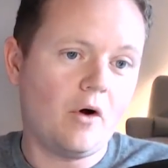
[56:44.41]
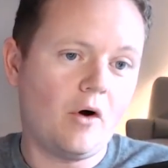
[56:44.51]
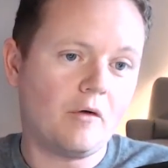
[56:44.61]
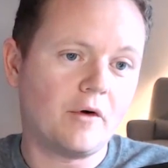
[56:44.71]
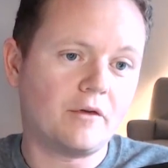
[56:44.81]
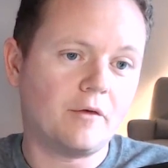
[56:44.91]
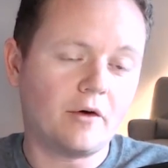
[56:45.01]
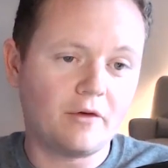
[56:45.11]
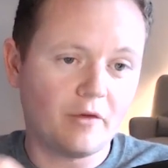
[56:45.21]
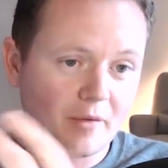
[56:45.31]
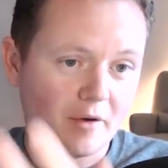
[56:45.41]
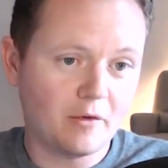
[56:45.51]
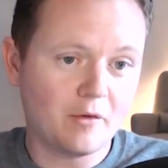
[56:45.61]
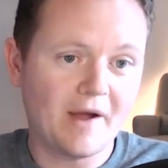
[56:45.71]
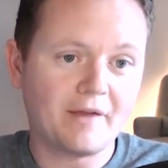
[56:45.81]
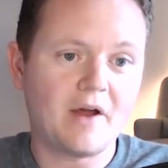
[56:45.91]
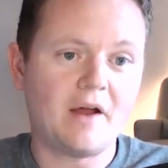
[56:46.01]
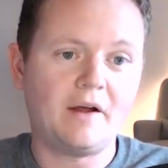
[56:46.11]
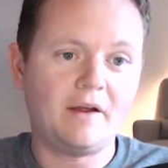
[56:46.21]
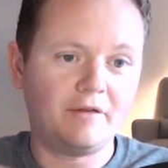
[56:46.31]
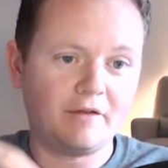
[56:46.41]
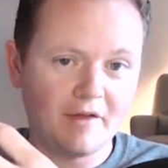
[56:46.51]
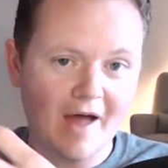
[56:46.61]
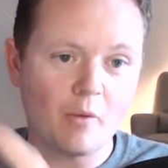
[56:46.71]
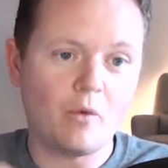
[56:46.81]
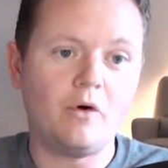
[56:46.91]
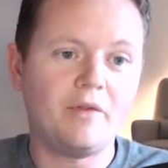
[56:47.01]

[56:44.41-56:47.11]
offerings focus on. The people who make that is that world.